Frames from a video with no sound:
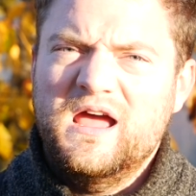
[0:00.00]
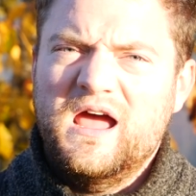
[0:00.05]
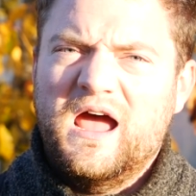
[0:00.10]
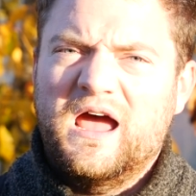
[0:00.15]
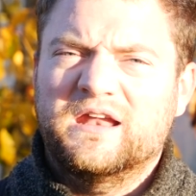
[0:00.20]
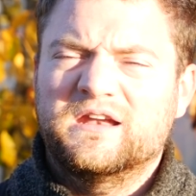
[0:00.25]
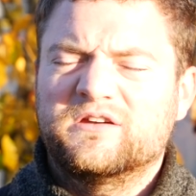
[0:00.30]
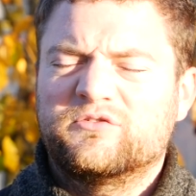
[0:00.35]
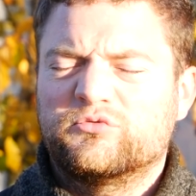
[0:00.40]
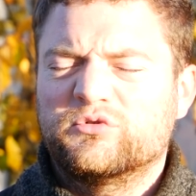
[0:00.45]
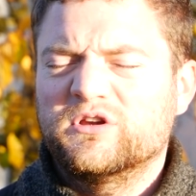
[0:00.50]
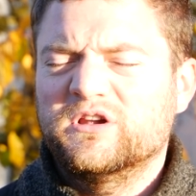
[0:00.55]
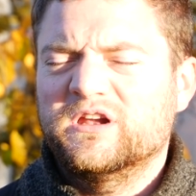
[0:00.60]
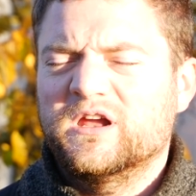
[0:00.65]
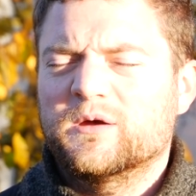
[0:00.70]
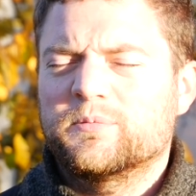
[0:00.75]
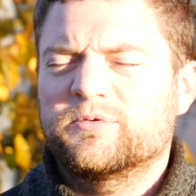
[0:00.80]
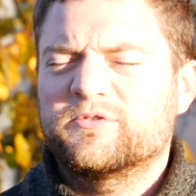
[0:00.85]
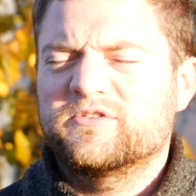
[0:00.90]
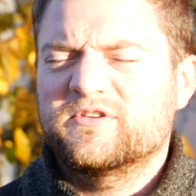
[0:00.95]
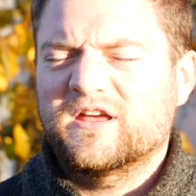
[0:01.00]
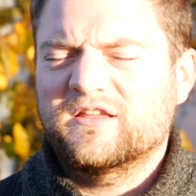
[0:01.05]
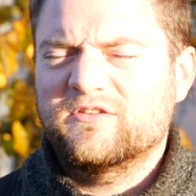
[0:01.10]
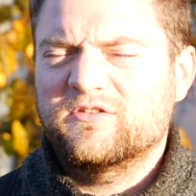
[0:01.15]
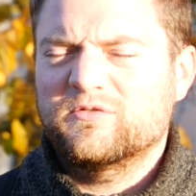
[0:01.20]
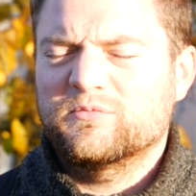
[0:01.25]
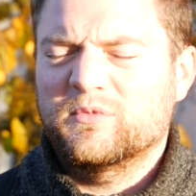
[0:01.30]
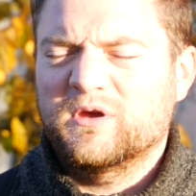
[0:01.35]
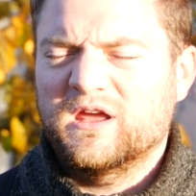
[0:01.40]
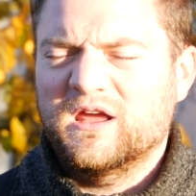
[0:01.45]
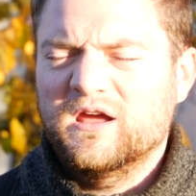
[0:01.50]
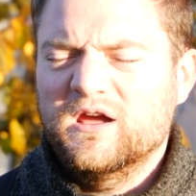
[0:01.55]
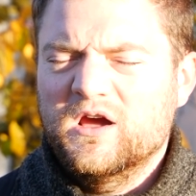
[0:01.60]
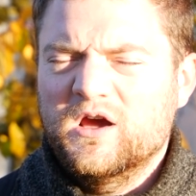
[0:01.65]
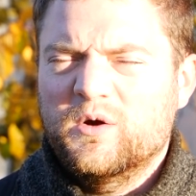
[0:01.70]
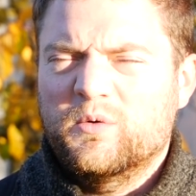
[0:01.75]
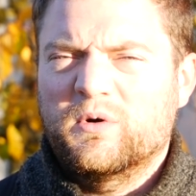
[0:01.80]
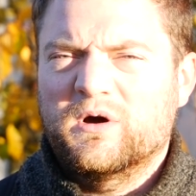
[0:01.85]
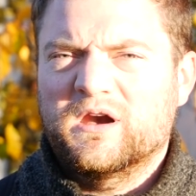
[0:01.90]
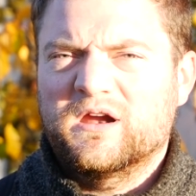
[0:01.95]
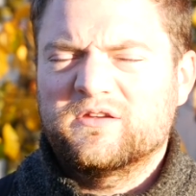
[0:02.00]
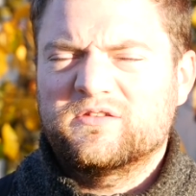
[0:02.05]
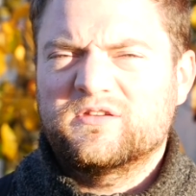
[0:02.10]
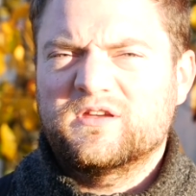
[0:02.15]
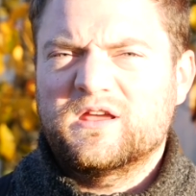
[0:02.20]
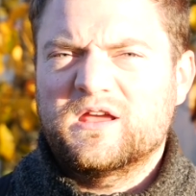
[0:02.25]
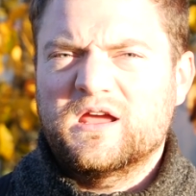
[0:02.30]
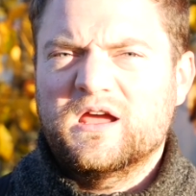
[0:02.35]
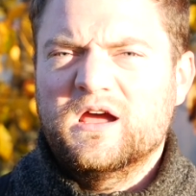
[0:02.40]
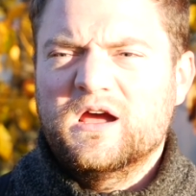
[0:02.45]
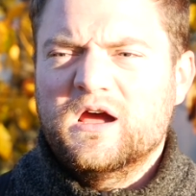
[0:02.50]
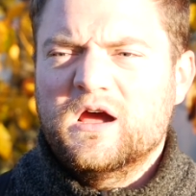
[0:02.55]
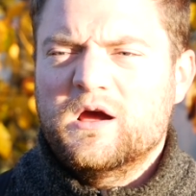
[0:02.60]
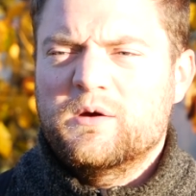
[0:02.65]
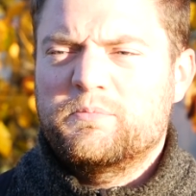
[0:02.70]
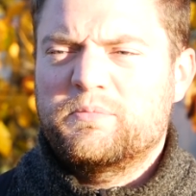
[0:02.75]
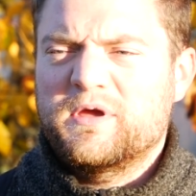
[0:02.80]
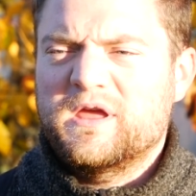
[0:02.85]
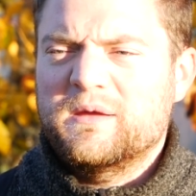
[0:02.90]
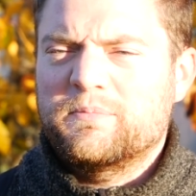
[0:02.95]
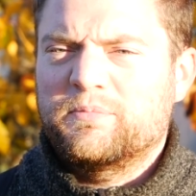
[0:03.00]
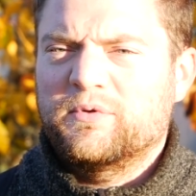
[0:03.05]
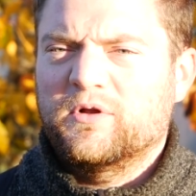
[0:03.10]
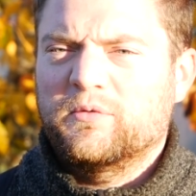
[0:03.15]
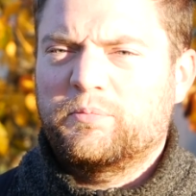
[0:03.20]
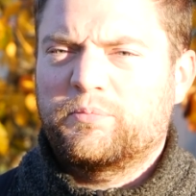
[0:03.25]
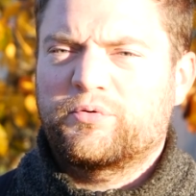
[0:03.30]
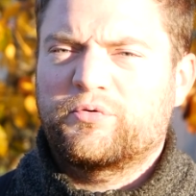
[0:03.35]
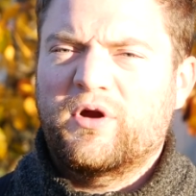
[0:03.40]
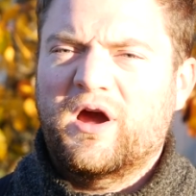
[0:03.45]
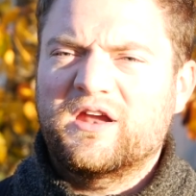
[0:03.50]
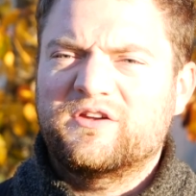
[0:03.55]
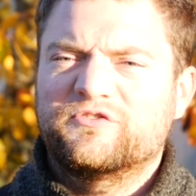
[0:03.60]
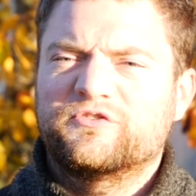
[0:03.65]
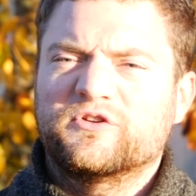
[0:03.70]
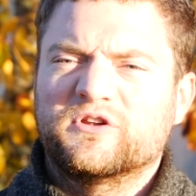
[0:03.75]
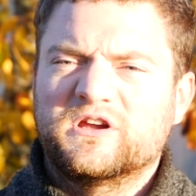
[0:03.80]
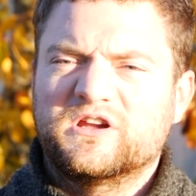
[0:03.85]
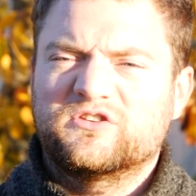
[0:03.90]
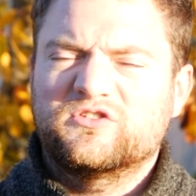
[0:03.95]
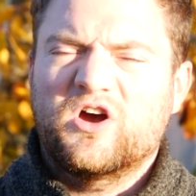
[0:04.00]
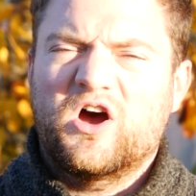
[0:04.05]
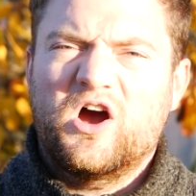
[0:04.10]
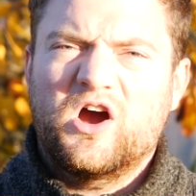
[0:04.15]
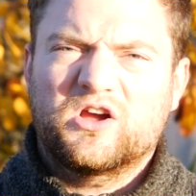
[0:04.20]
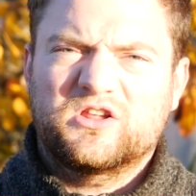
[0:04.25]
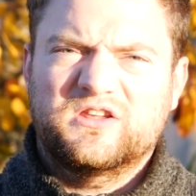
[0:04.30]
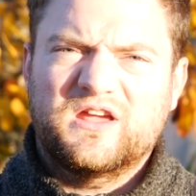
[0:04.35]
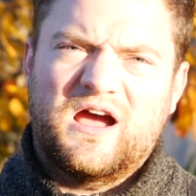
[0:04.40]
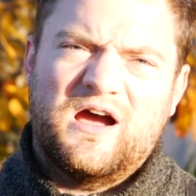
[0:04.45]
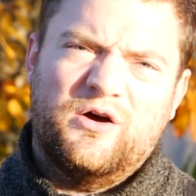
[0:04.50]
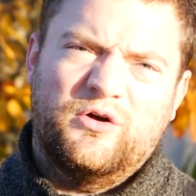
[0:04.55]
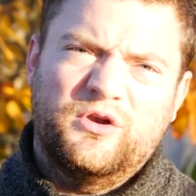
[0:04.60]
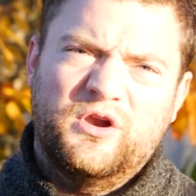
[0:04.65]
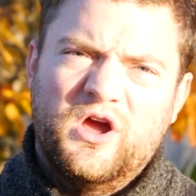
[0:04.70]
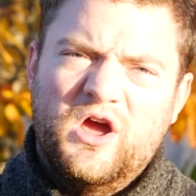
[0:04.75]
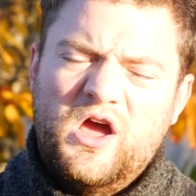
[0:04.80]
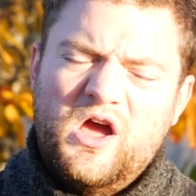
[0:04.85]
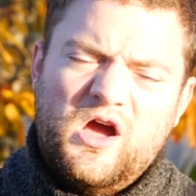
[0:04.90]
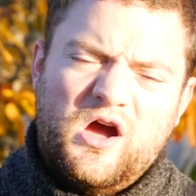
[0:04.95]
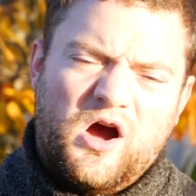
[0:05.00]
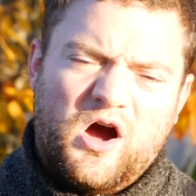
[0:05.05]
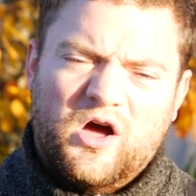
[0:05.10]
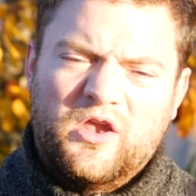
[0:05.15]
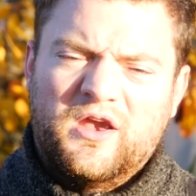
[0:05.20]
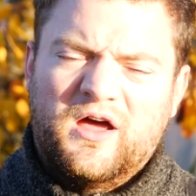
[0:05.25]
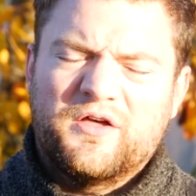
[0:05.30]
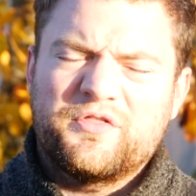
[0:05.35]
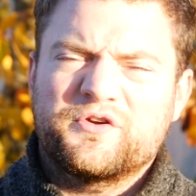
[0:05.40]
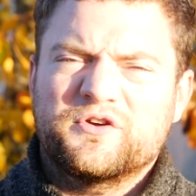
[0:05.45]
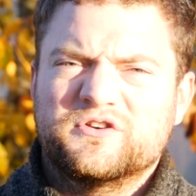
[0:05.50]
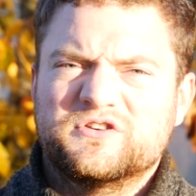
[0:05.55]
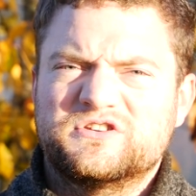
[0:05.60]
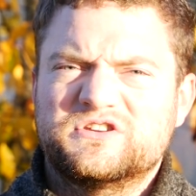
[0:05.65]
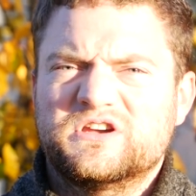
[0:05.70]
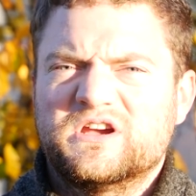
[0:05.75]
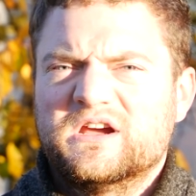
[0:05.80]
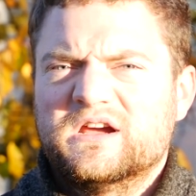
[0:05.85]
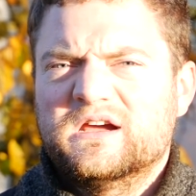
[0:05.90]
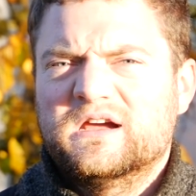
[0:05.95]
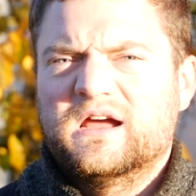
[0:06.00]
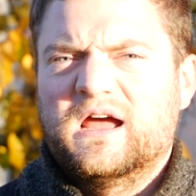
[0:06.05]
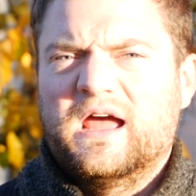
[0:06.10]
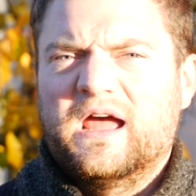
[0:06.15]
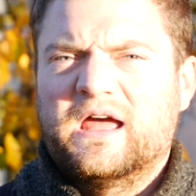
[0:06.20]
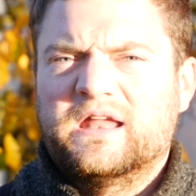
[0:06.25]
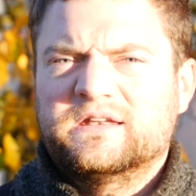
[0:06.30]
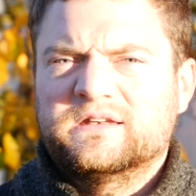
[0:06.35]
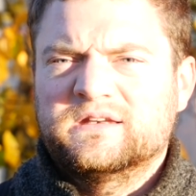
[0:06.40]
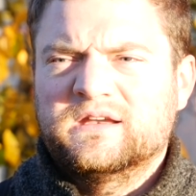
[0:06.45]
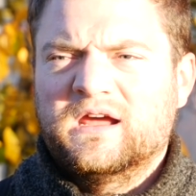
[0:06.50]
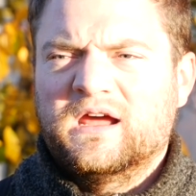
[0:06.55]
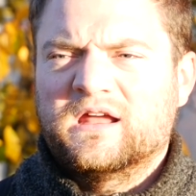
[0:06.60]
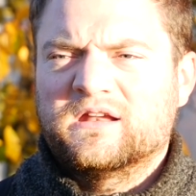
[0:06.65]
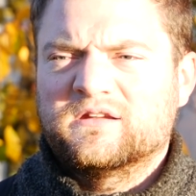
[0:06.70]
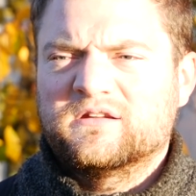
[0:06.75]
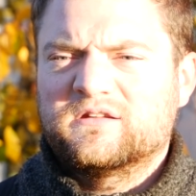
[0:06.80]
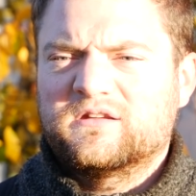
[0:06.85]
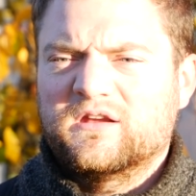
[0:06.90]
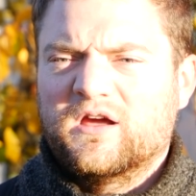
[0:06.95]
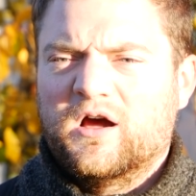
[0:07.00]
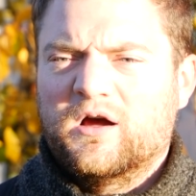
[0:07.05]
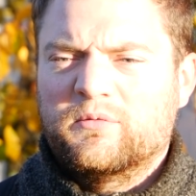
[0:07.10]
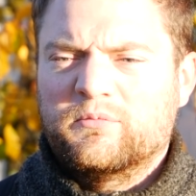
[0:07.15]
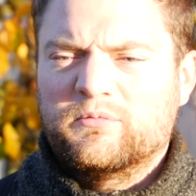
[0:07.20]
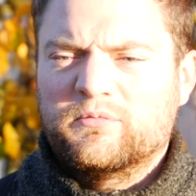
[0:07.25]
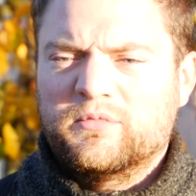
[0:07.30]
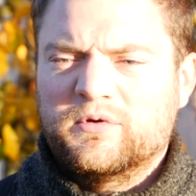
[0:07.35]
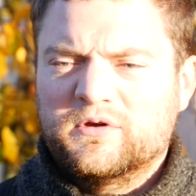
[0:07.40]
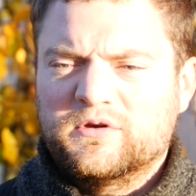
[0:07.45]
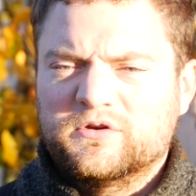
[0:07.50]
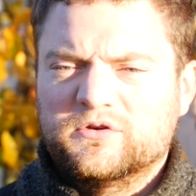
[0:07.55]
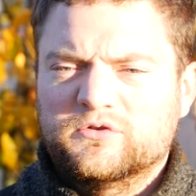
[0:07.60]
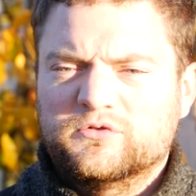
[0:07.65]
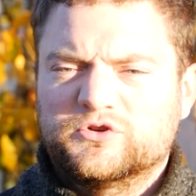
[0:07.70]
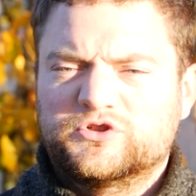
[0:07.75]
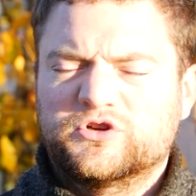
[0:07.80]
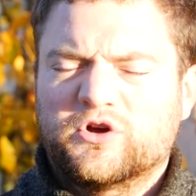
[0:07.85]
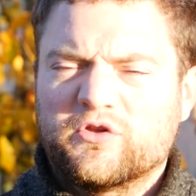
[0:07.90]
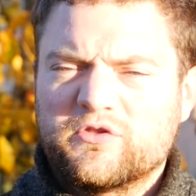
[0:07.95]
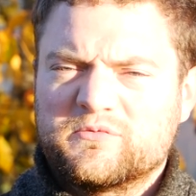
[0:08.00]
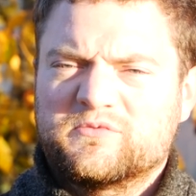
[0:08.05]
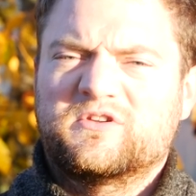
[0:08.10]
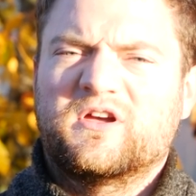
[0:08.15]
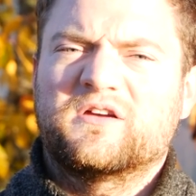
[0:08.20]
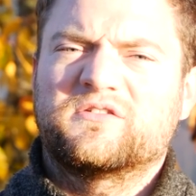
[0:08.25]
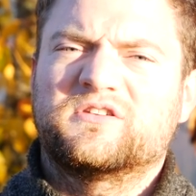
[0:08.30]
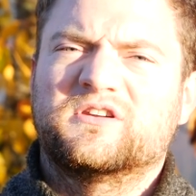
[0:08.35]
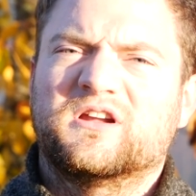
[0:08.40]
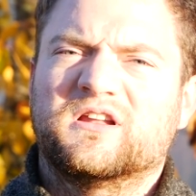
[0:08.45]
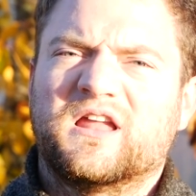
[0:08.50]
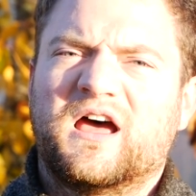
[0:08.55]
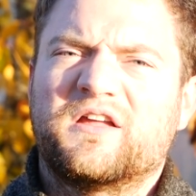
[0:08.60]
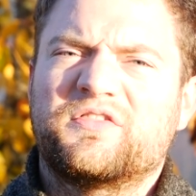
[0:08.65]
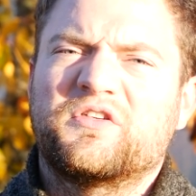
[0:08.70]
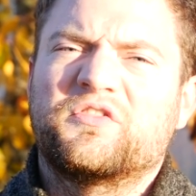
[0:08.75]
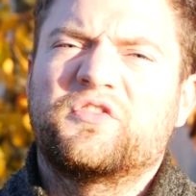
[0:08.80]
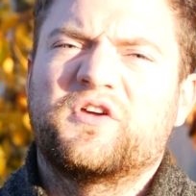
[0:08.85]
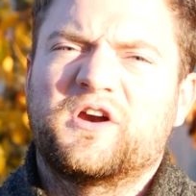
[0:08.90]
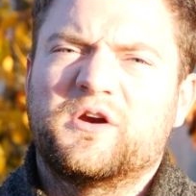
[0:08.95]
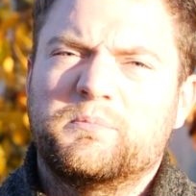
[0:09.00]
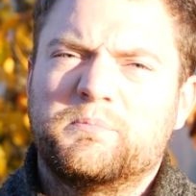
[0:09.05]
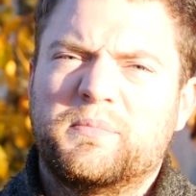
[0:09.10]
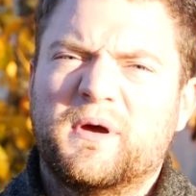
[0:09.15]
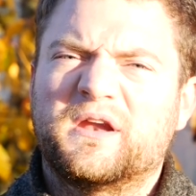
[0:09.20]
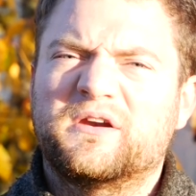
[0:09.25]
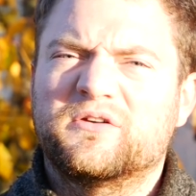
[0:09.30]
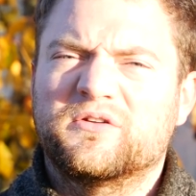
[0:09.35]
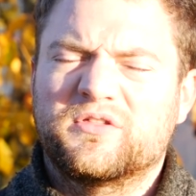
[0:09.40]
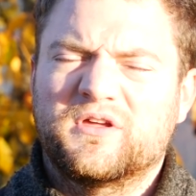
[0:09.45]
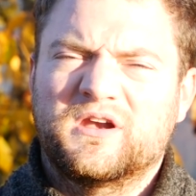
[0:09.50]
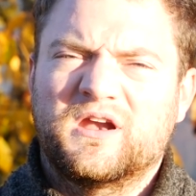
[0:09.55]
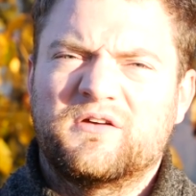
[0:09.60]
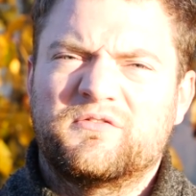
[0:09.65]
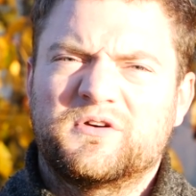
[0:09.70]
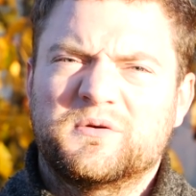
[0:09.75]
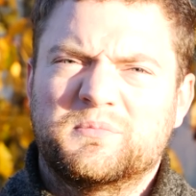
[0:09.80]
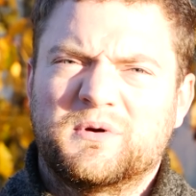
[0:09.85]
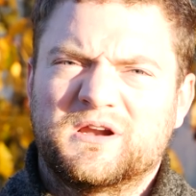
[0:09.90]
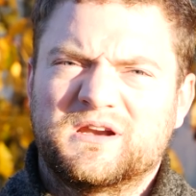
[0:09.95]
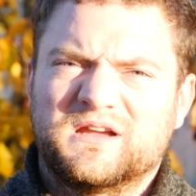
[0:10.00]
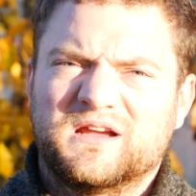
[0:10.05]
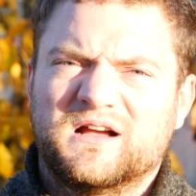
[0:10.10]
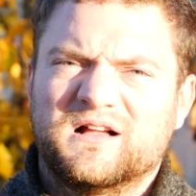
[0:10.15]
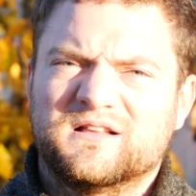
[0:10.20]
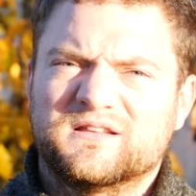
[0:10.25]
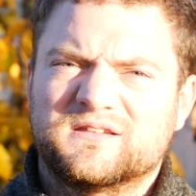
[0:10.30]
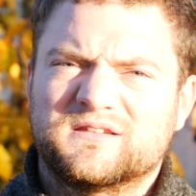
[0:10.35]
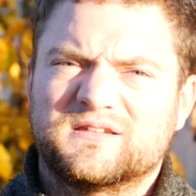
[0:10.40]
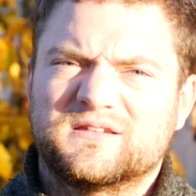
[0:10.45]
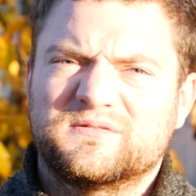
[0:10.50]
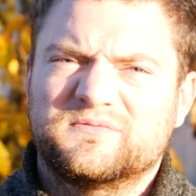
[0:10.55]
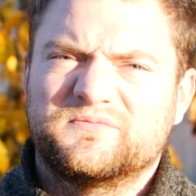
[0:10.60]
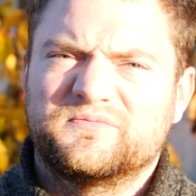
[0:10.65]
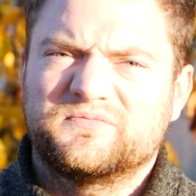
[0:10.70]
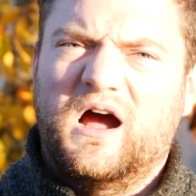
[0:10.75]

And it really upsets me when I see people pridefully talk down on others and, and um, show themselves in a light that they're better than everybody else.